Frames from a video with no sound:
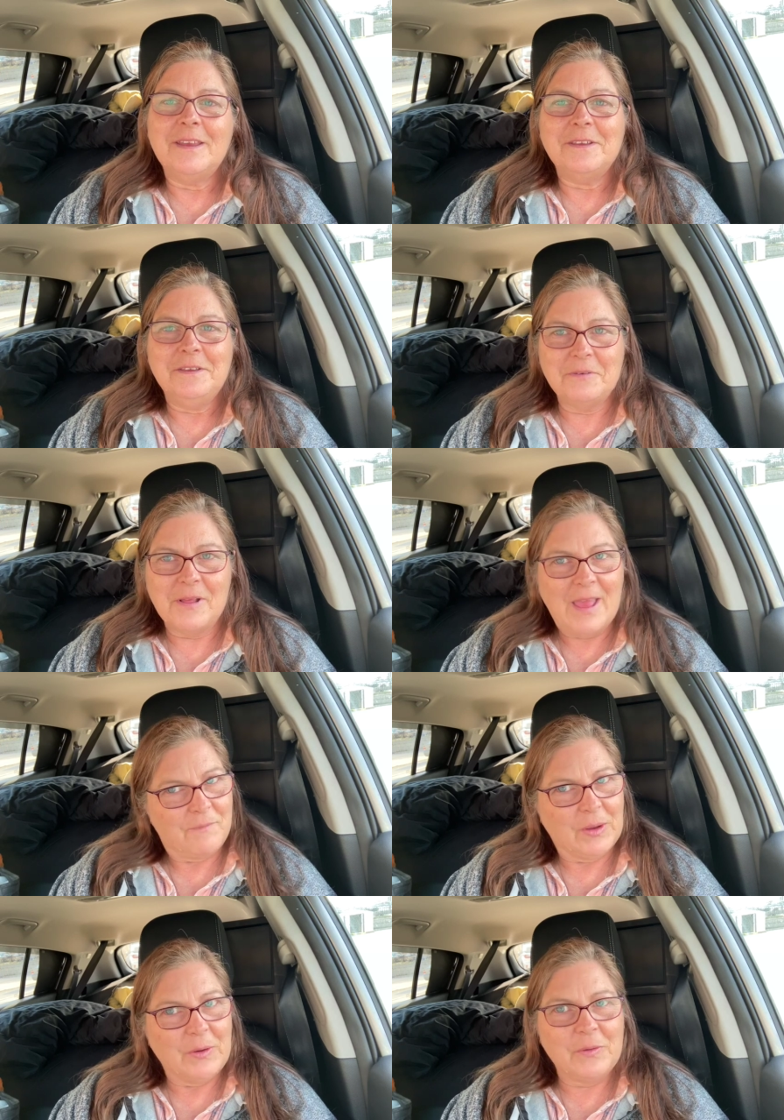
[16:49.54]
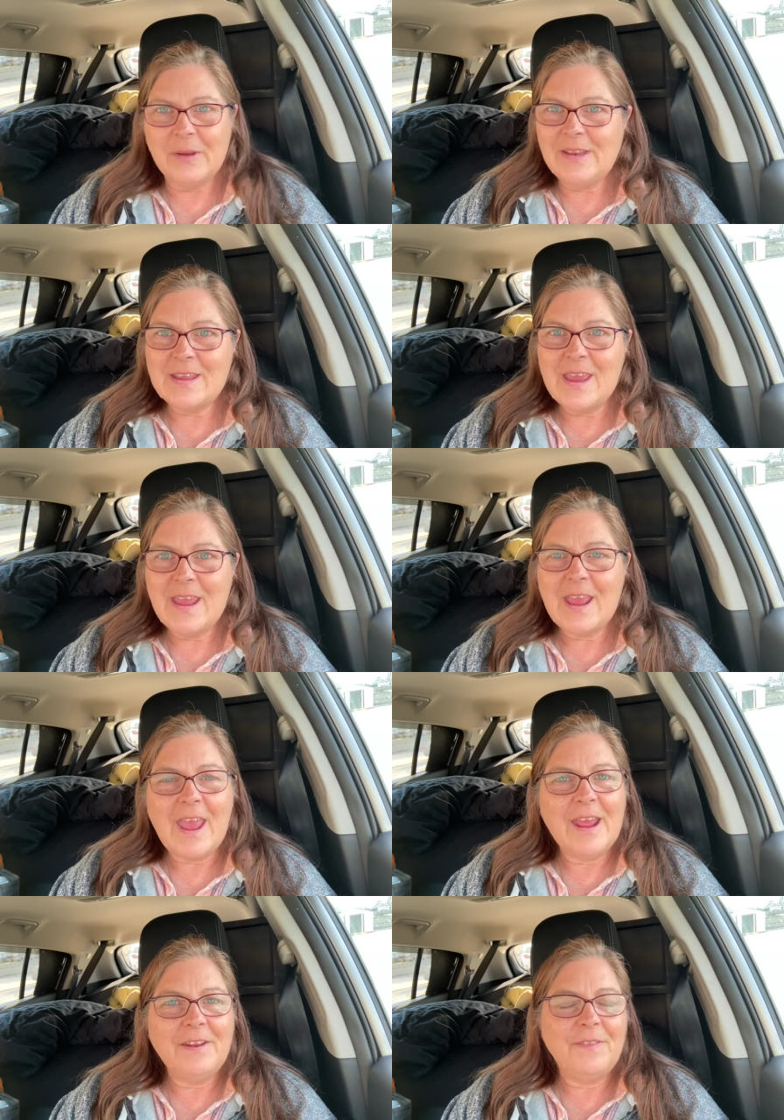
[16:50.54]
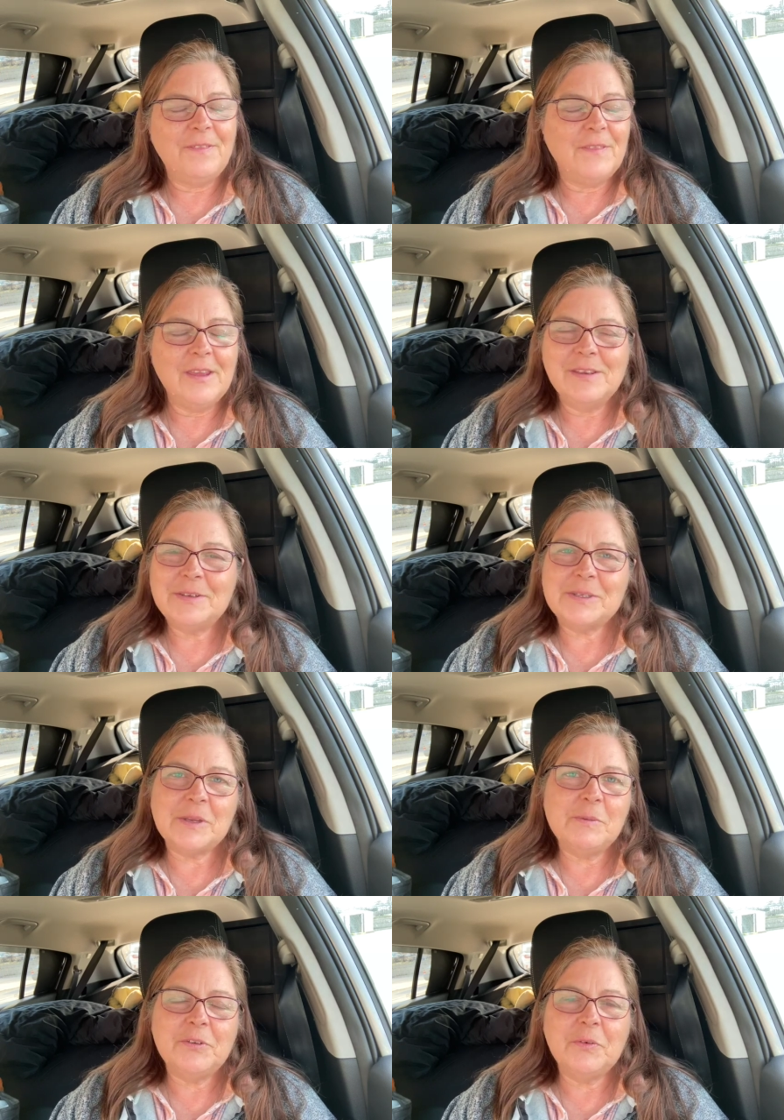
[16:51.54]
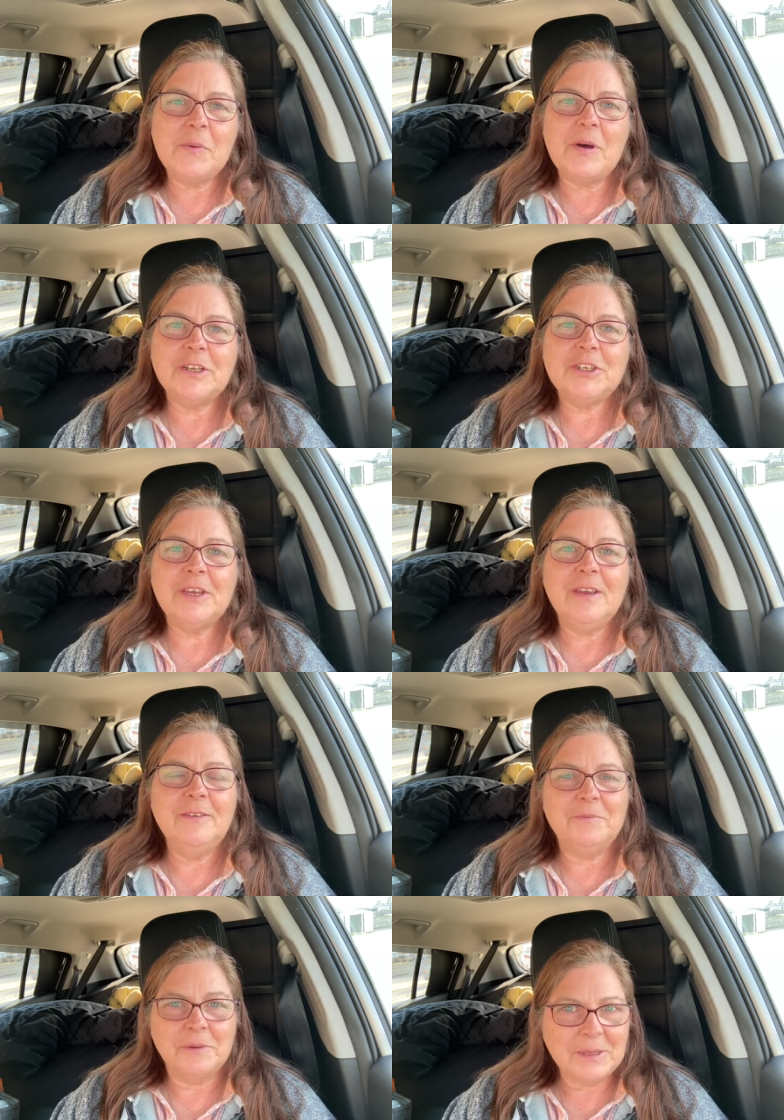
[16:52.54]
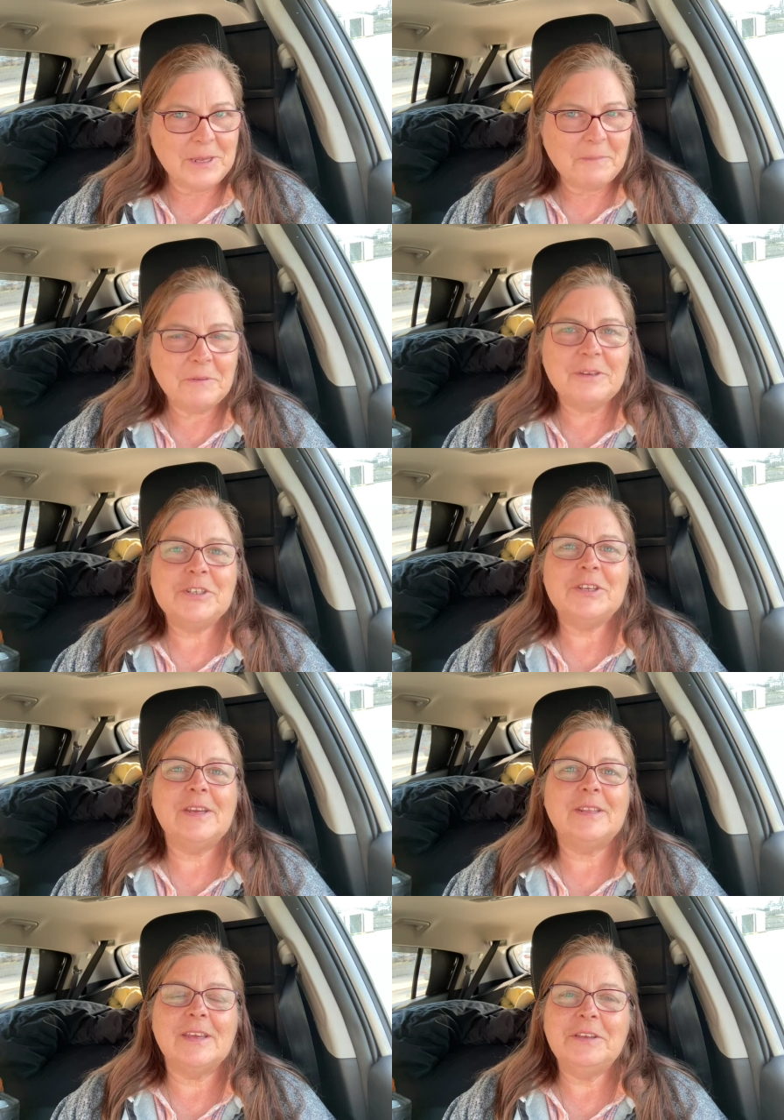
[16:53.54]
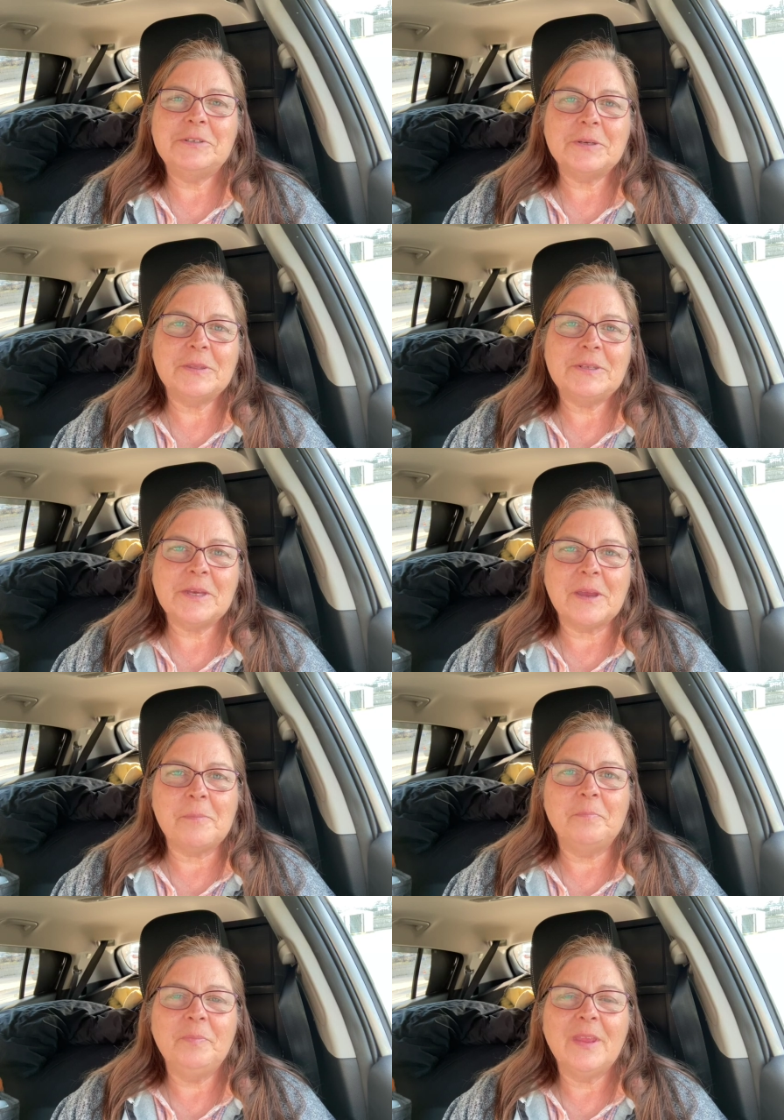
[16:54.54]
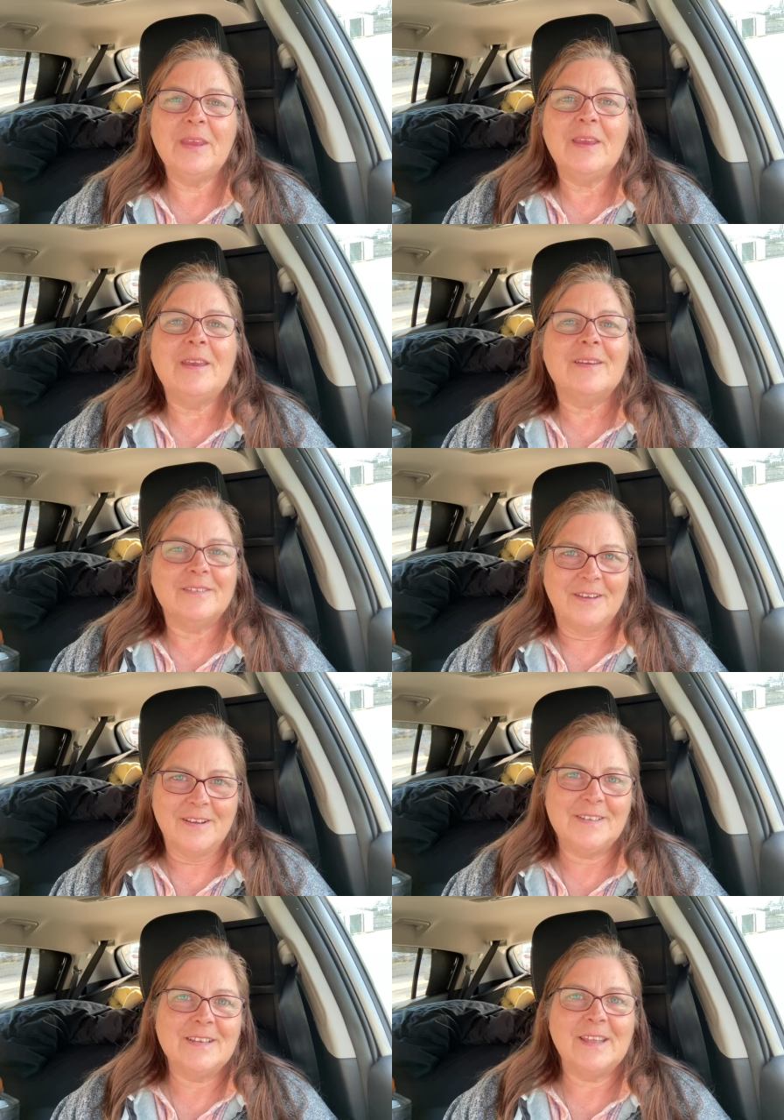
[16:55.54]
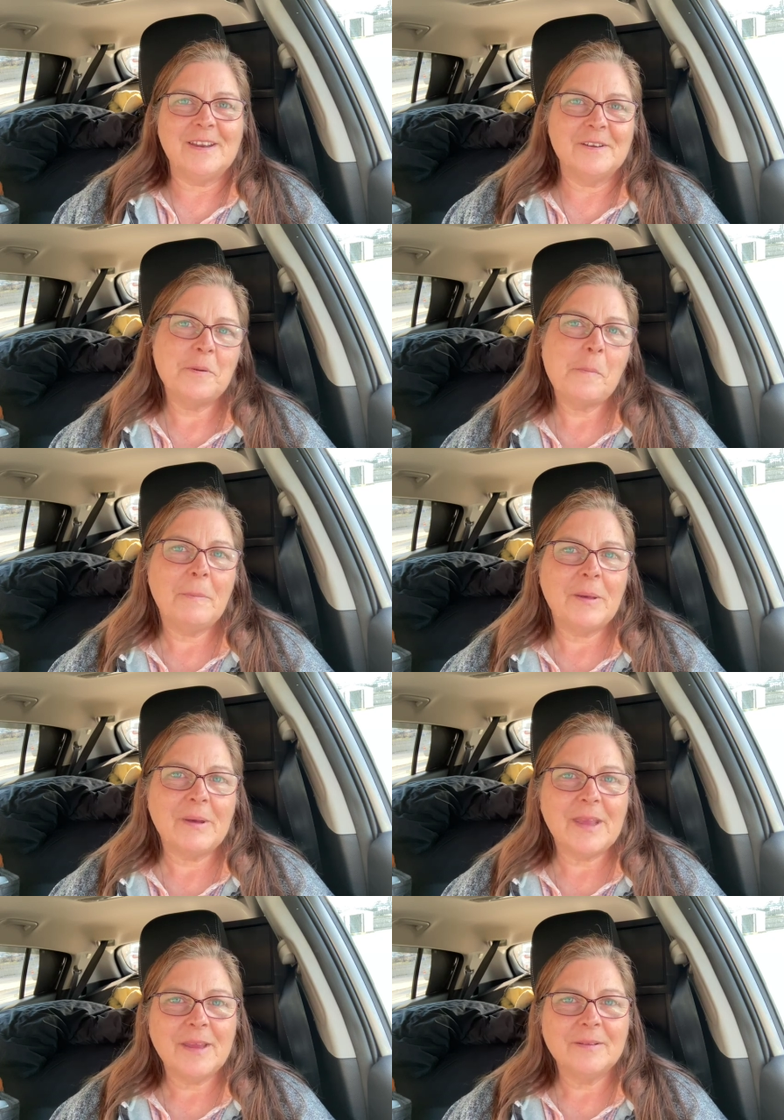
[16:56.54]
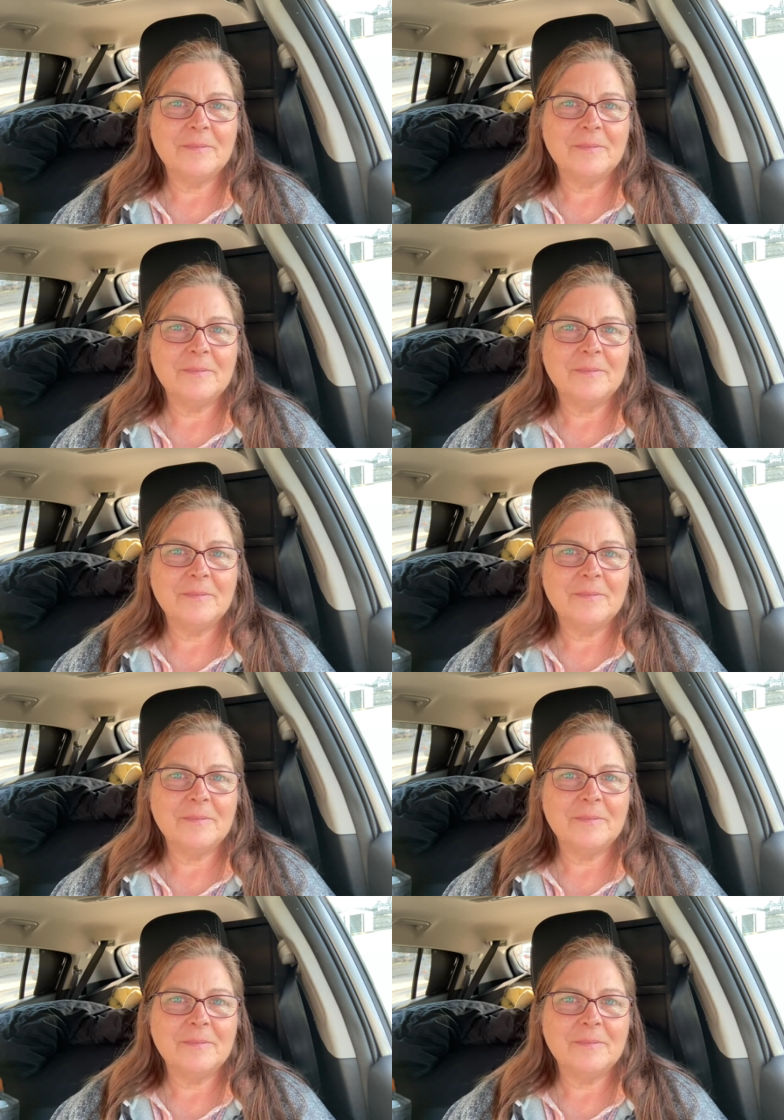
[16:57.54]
You all have a great day and thank you so much for watching. Really appreciate that you took the time. Talk to you later. Bye-bye.